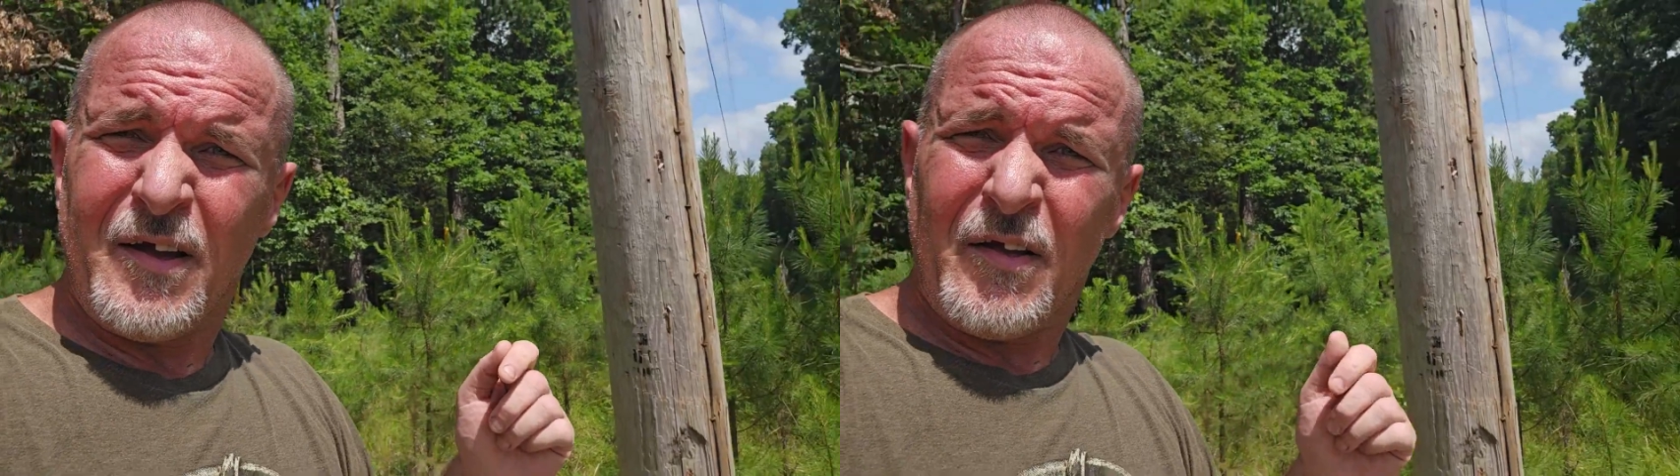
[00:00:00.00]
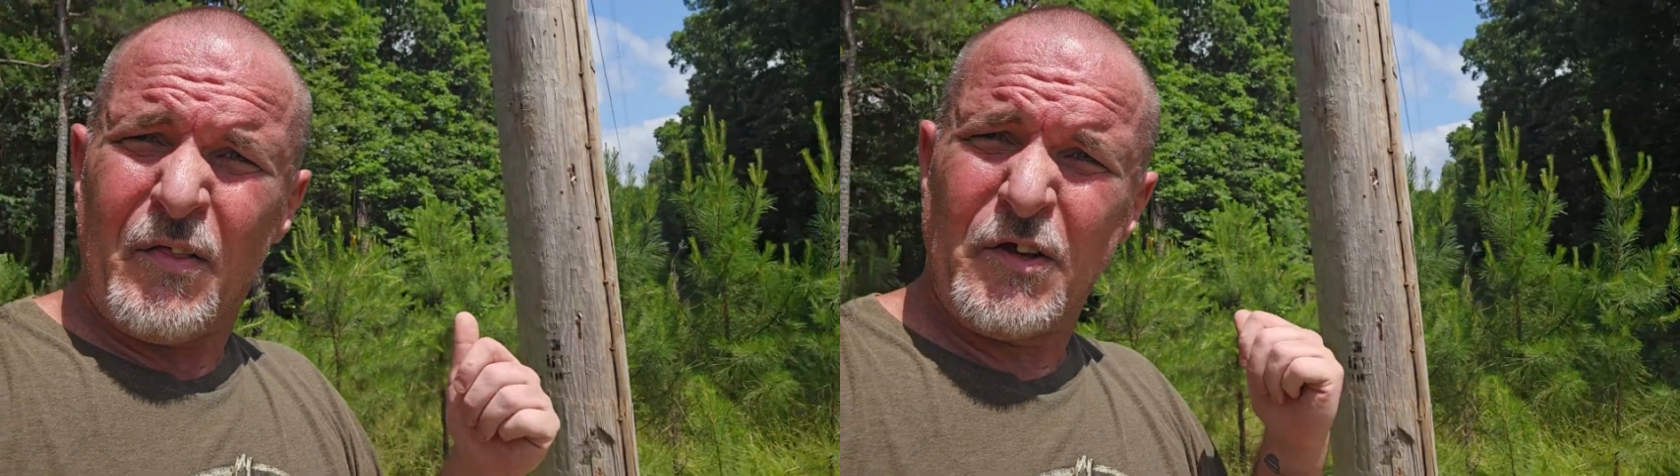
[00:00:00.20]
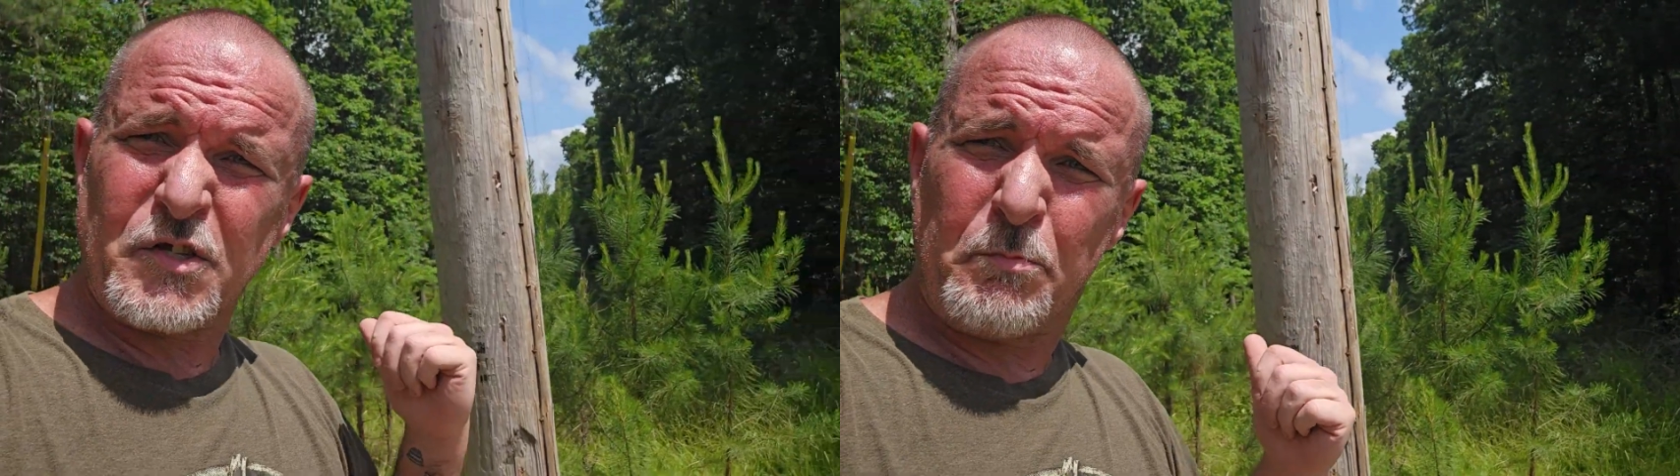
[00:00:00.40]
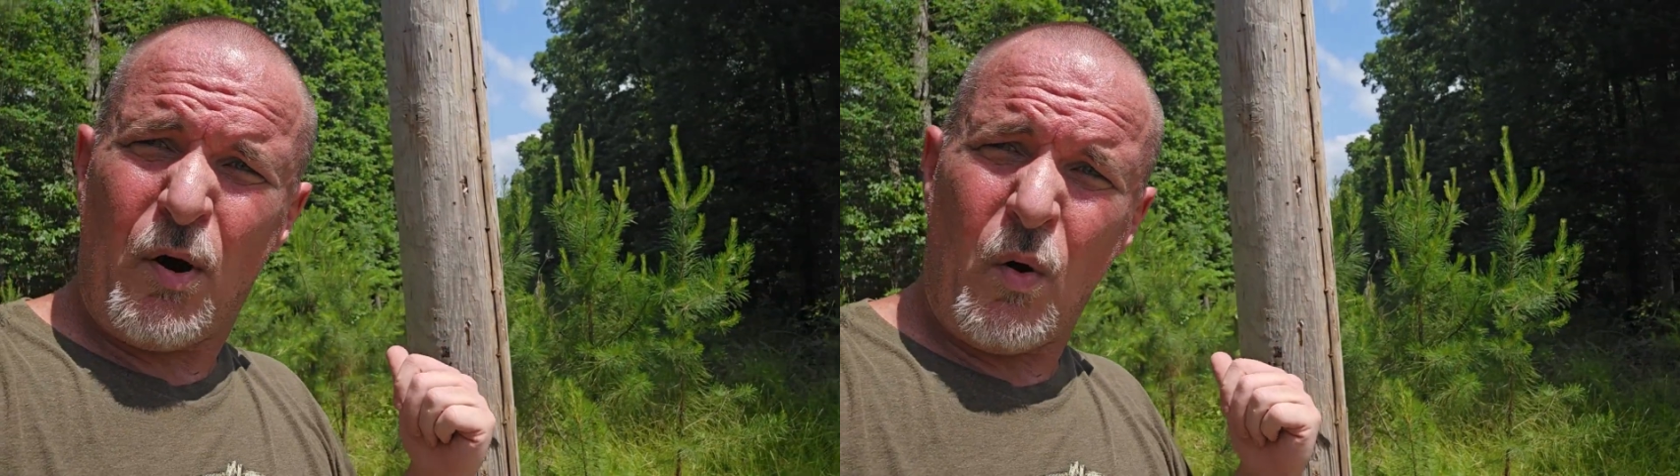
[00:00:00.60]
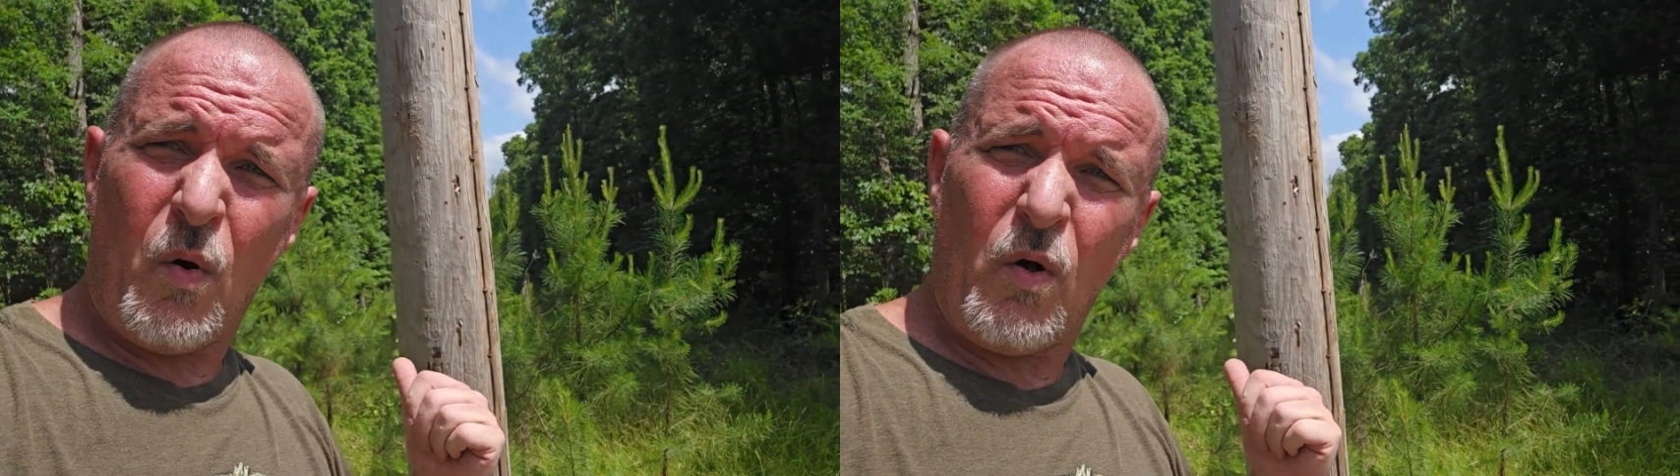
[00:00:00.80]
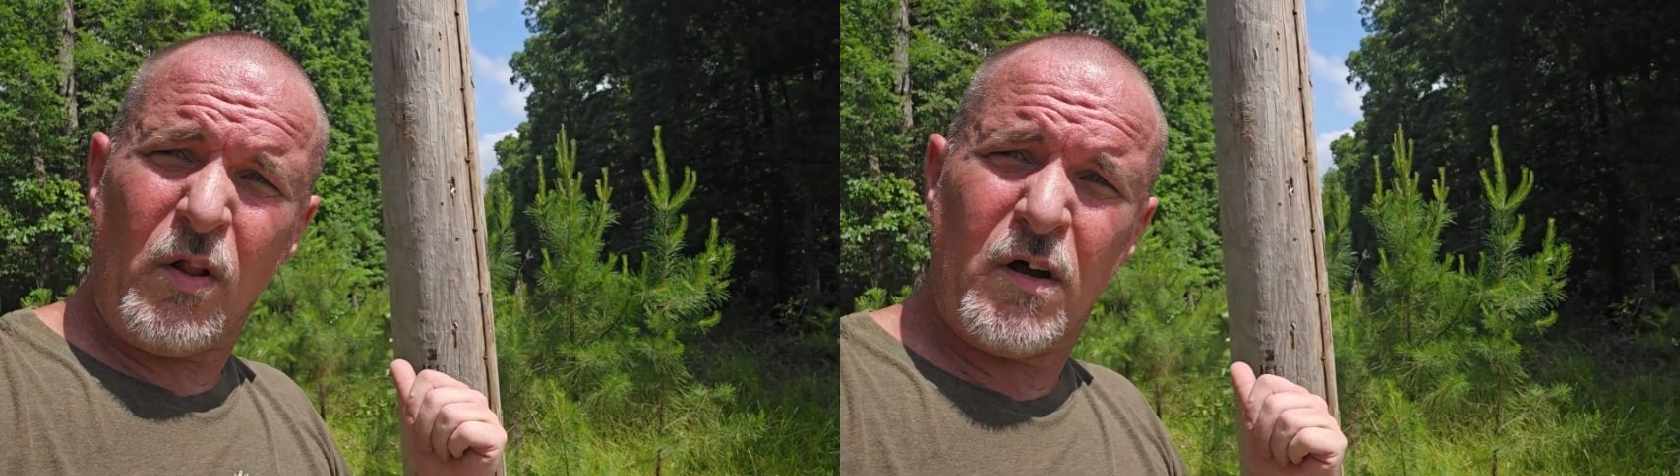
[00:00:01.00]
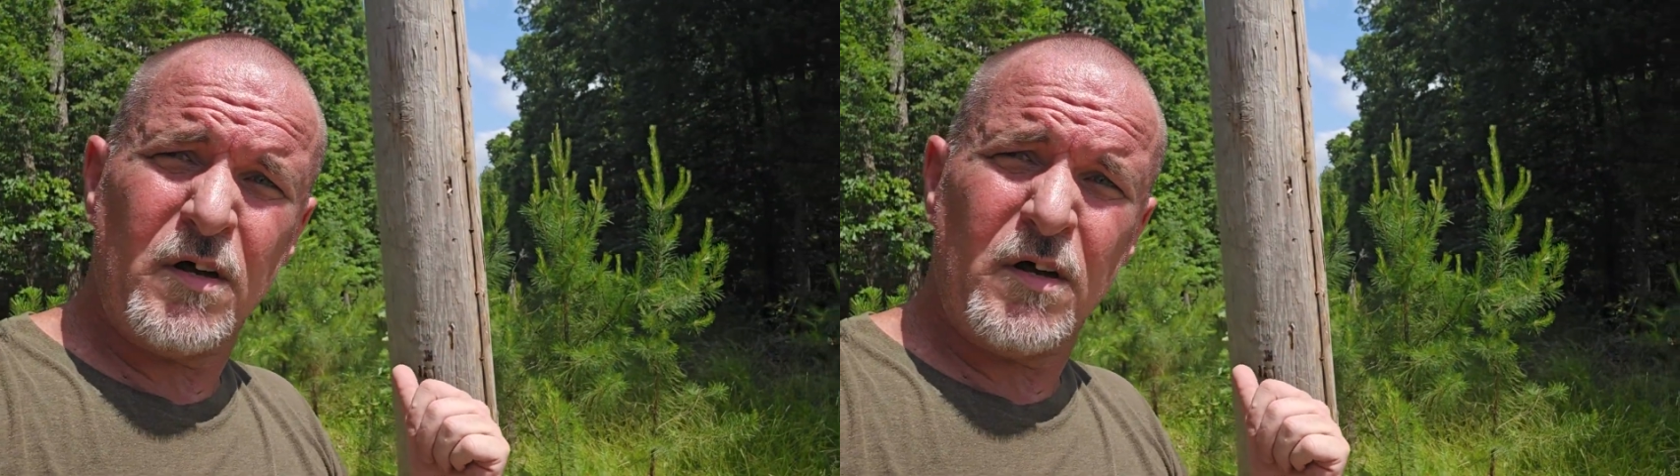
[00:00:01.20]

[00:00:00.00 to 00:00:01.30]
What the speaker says: this pole